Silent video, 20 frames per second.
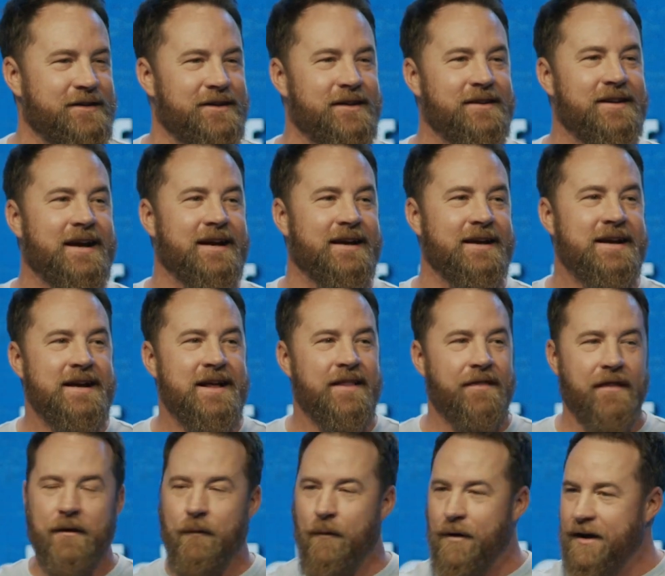They're, they're like,
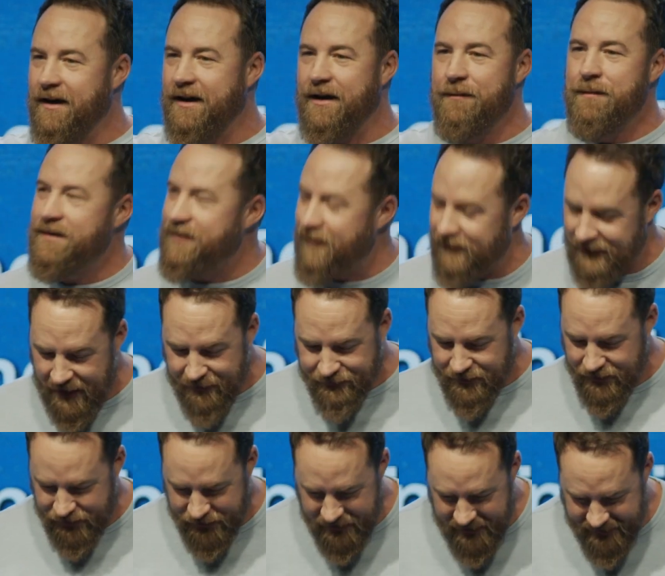they want to commit their life
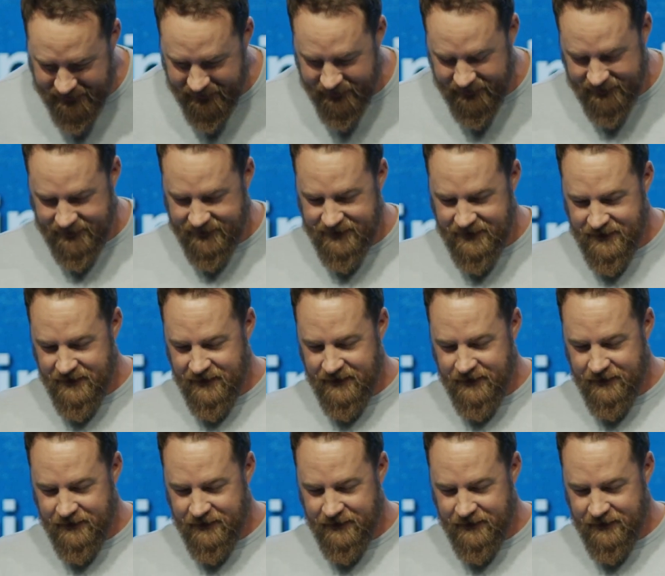to Jesus.